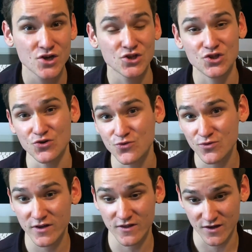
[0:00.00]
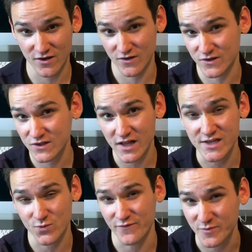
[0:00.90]
Soon his
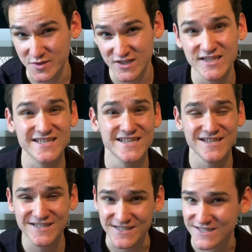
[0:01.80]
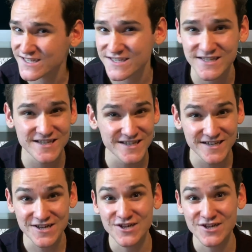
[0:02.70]
class went from 16 to 60